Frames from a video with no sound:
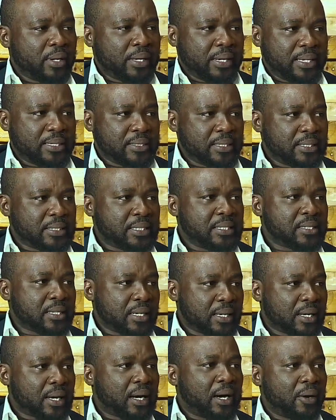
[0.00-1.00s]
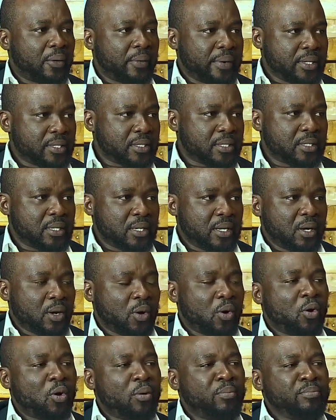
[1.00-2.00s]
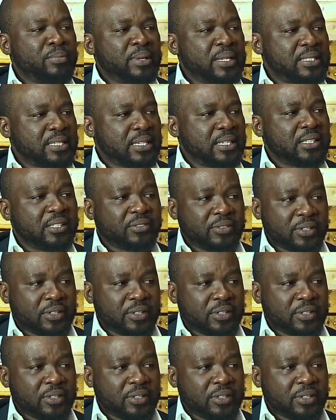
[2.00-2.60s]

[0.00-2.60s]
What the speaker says: organizations like ours or meet